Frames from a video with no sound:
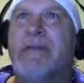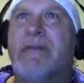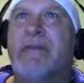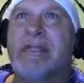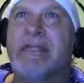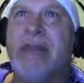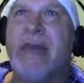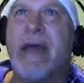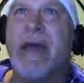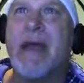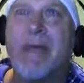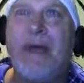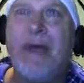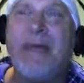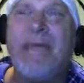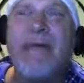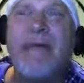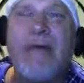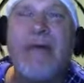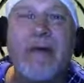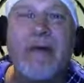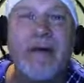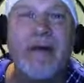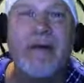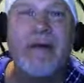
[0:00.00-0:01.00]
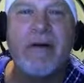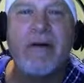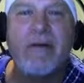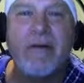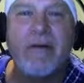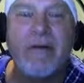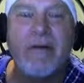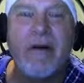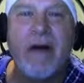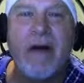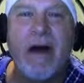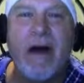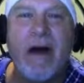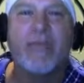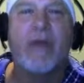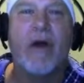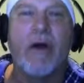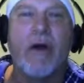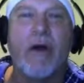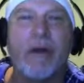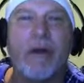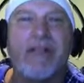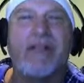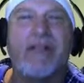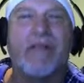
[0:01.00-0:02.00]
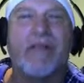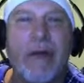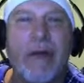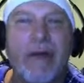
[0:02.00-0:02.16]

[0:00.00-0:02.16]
Same number of rows of